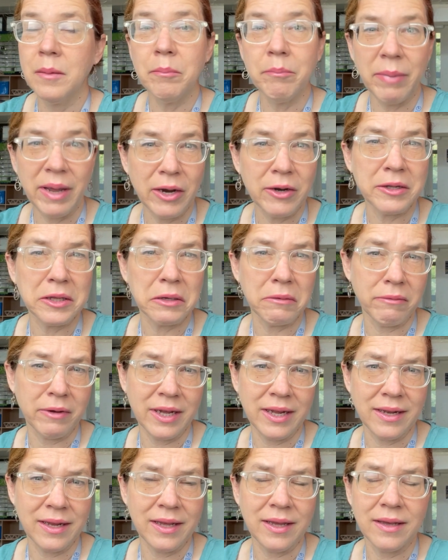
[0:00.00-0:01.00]
barely
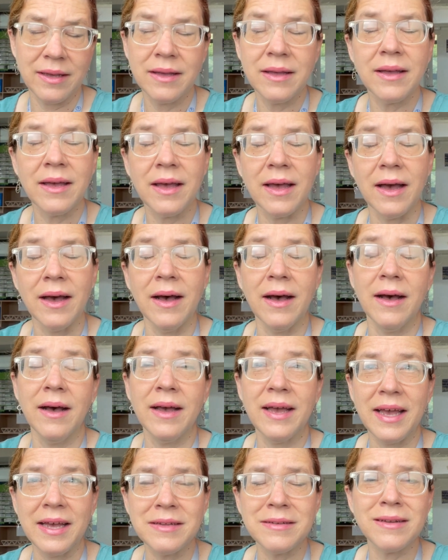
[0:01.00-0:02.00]
reading. Uh,
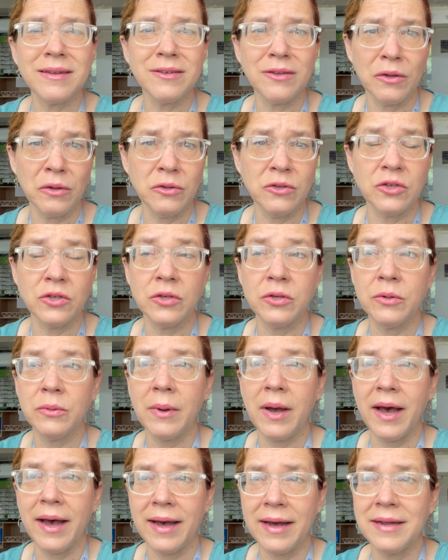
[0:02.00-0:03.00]
as I told you,
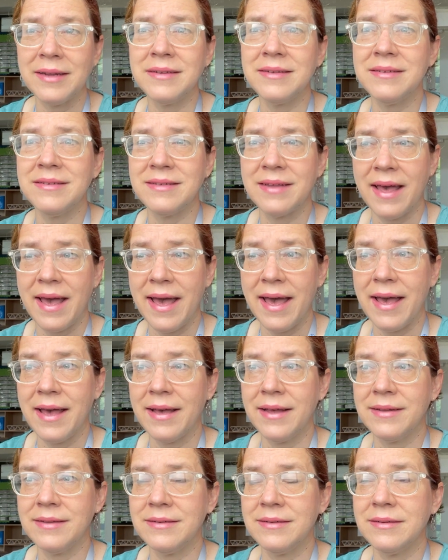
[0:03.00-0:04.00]
I
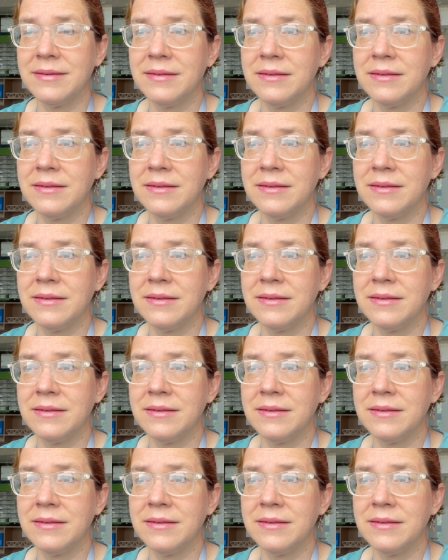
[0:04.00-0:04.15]
sat